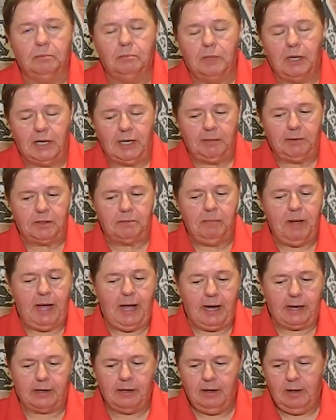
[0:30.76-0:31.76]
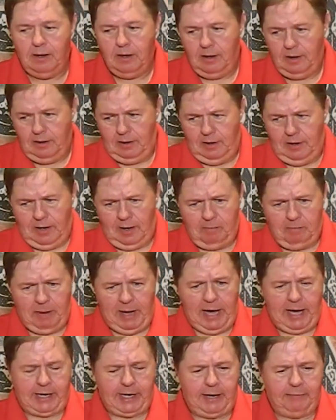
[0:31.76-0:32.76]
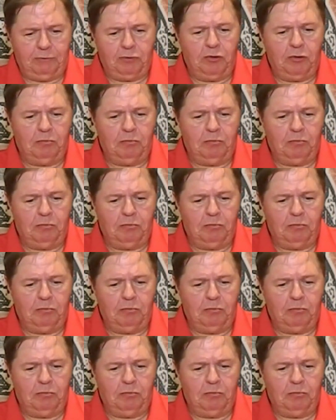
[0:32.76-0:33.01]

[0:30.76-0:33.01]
My name is Mac. I'm back after